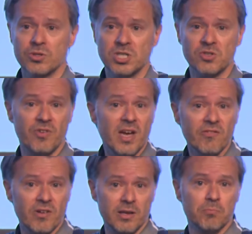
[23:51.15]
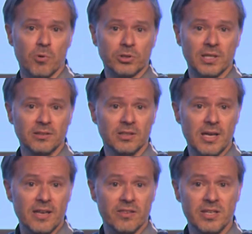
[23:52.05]
This is very, very important,
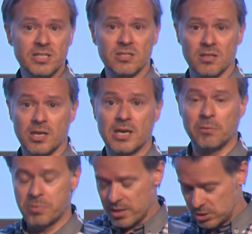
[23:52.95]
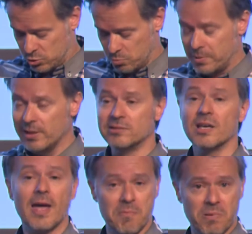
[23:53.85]
and this helps us to build
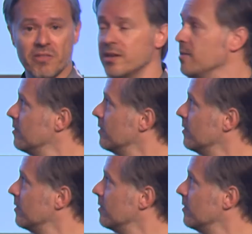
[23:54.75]
empathy.